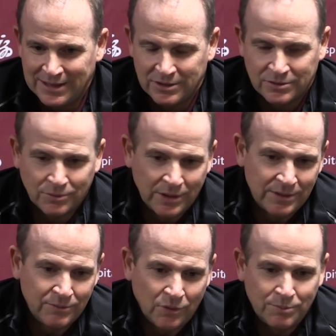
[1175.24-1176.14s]
is
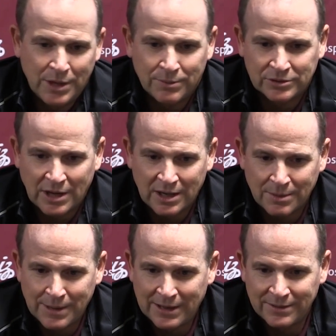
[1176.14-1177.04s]
when people talk
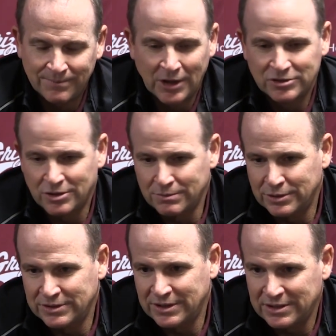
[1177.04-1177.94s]
about a certain
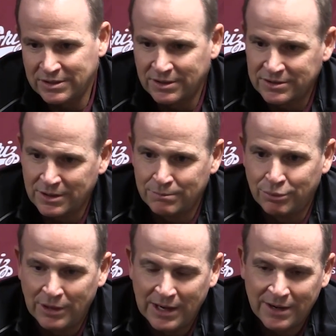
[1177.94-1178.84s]
position or a certain
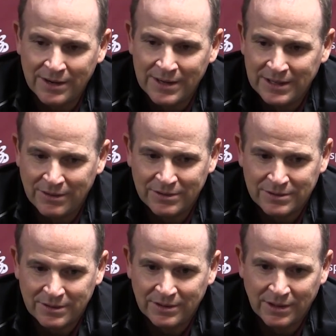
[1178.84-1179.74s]
player, you
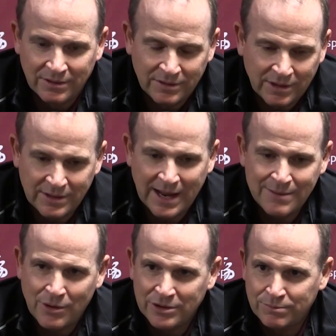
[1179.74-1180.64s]
always their
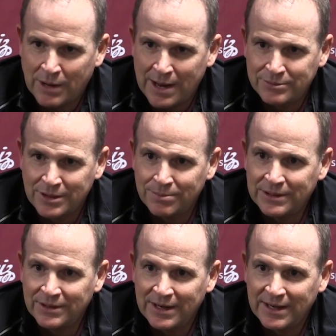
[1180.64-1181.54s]
name always pops up
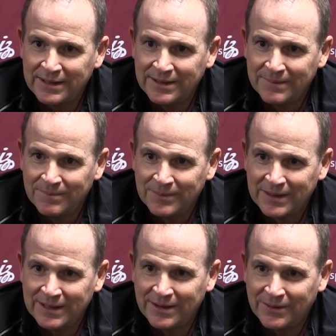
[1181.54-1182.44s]
in your head.
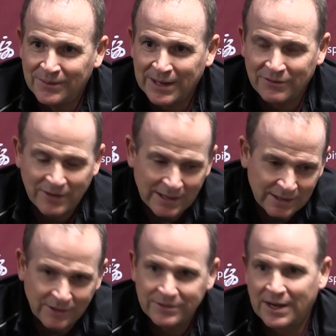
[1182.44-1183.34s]
You know, we got to find
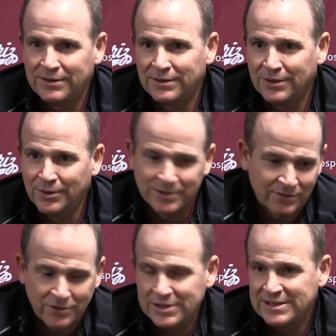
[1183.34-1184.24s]
another Tyrone Holmes.
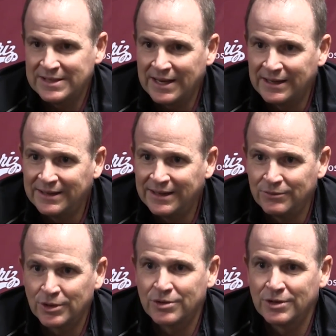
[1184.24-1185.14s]
I've already said it
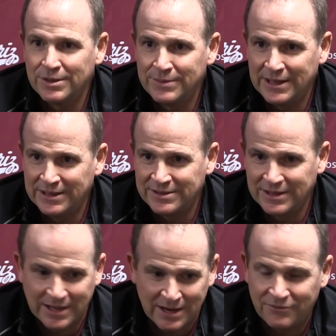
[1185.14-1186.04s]
in recruiting meetings.
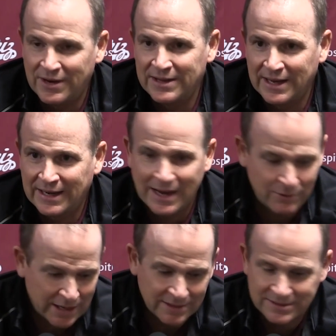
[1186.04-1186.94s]
You got to find that guy.
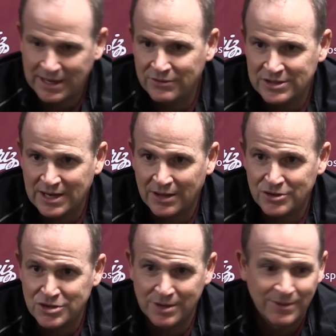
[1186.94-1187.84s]
We got to save a
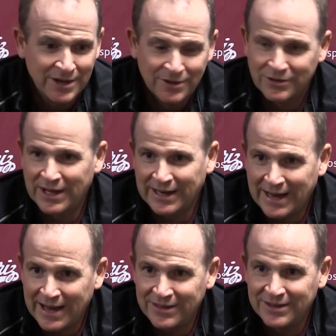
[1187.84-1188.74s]
scholarship for that
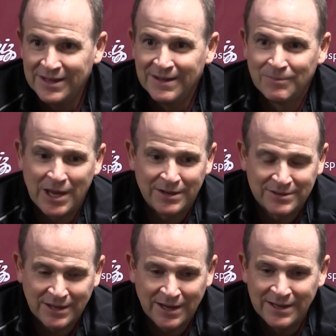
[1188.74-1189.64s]
guy
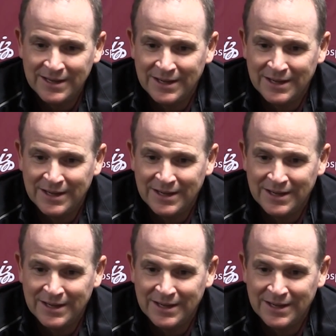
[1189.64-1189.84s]
that